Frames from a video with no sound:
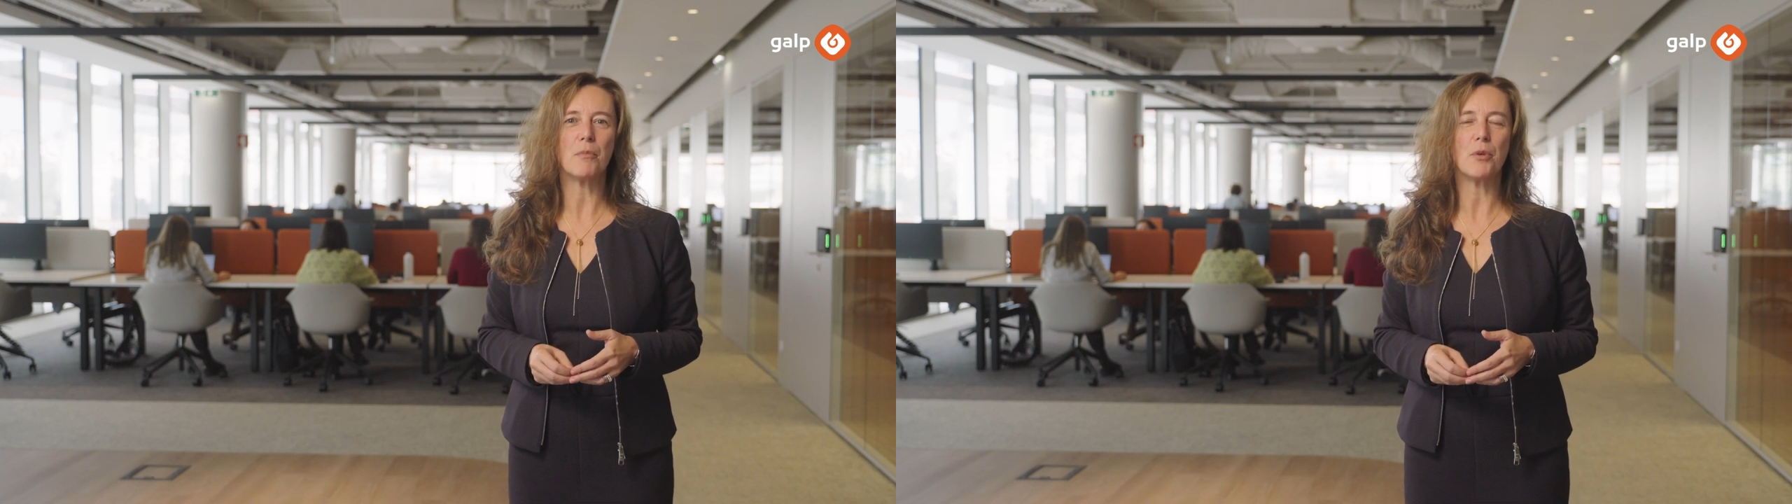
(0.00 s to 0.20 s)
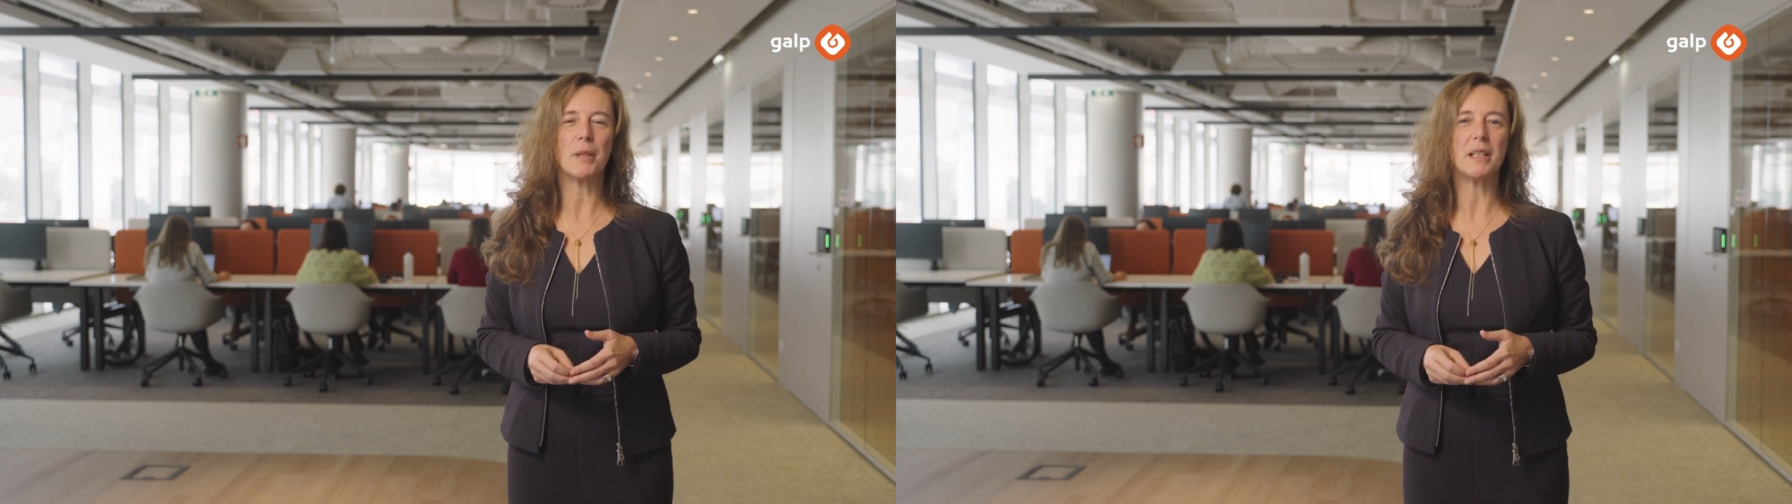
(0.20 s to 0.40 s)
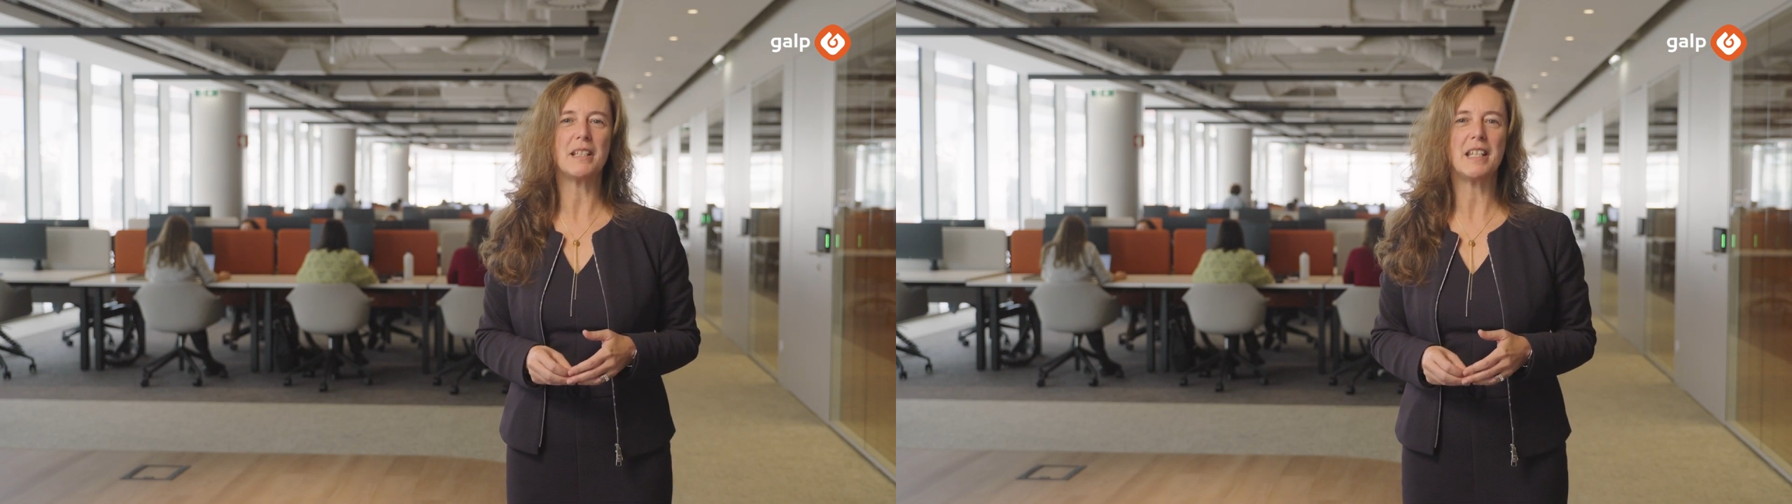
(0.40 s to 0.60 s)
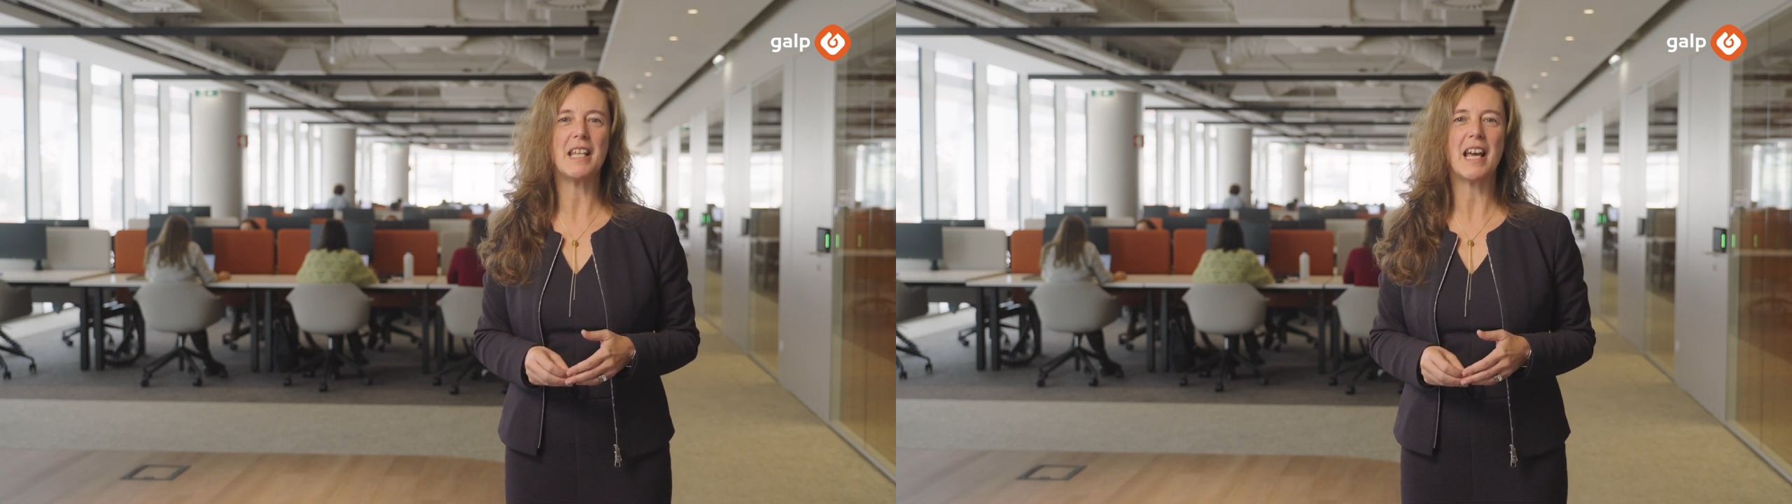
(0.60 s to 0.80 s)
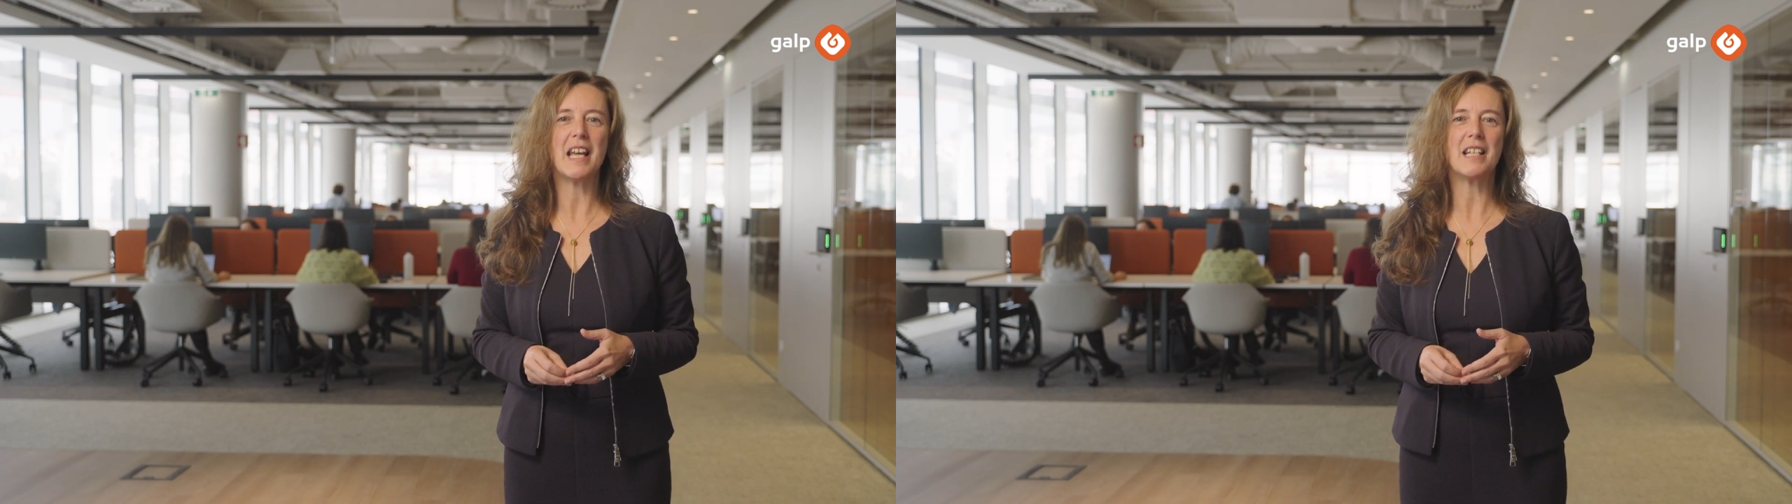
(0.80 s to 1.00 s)

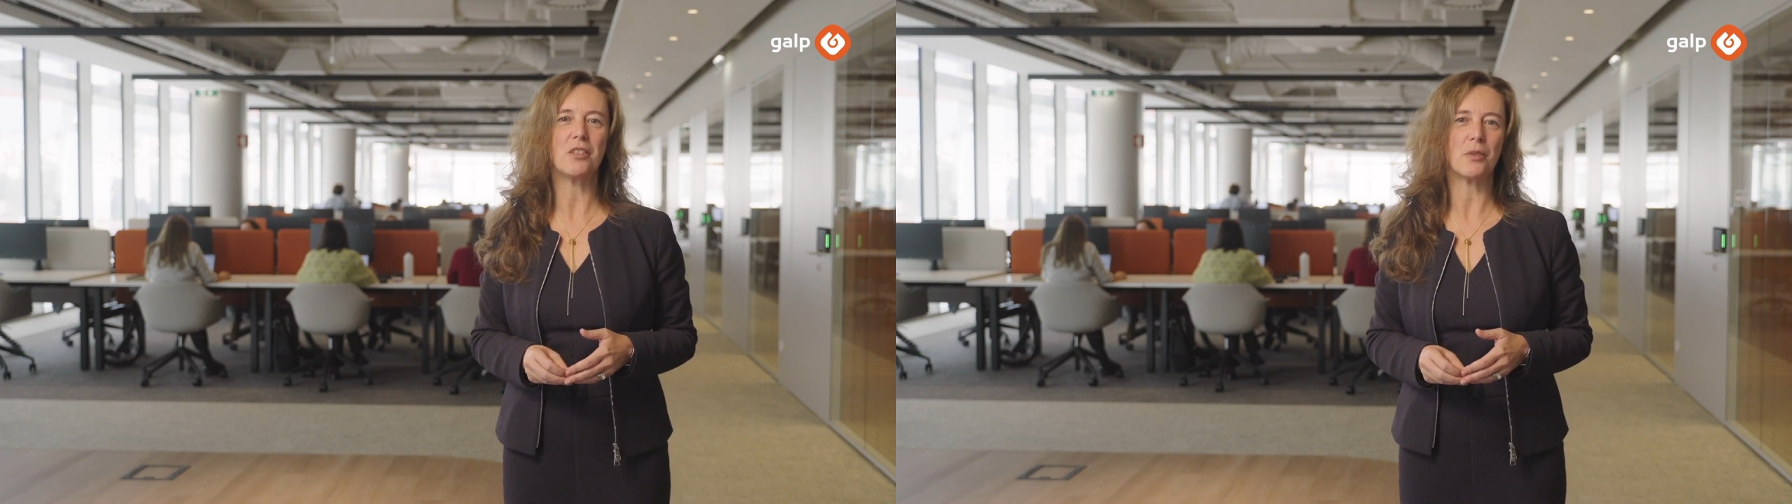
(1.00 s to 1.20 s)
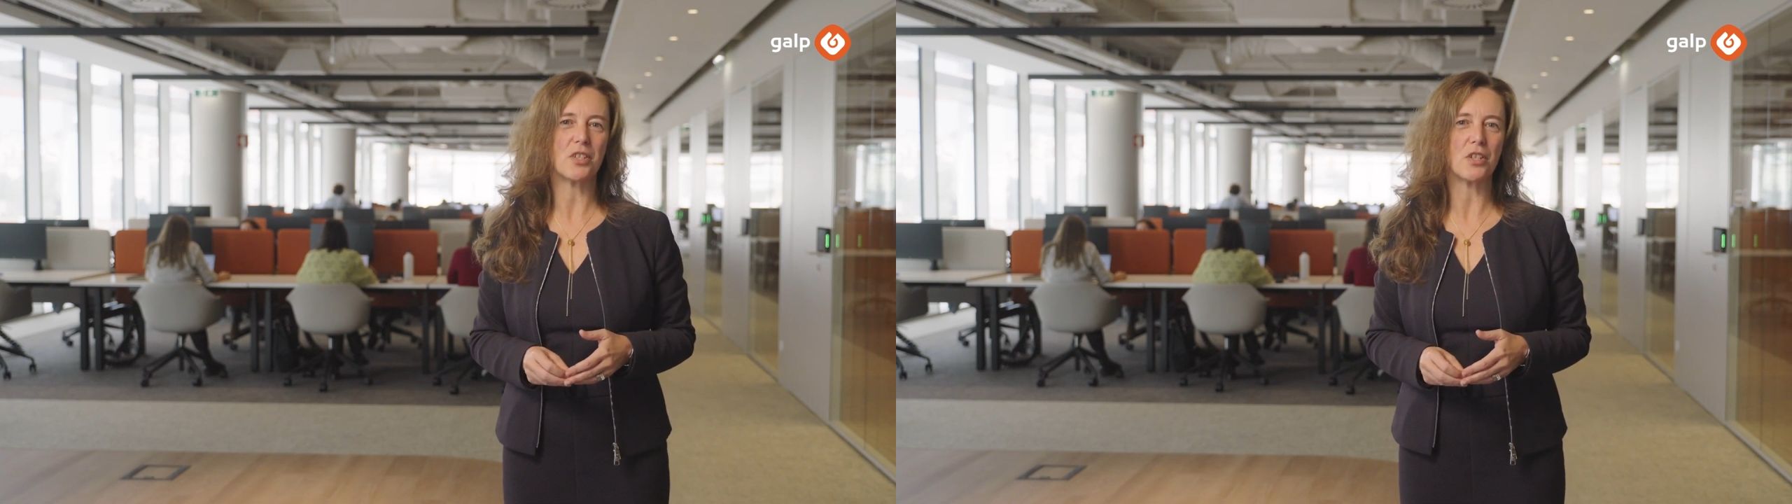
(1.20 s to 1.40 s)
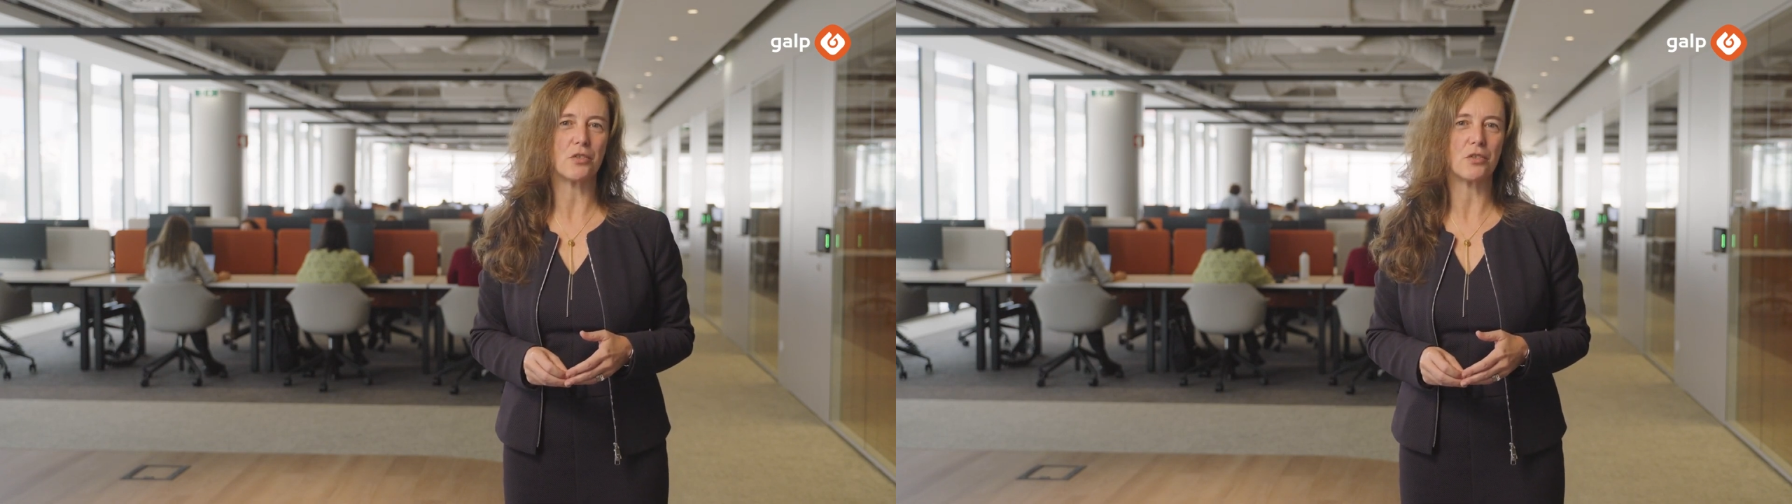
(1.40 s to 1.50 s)
mobility and increased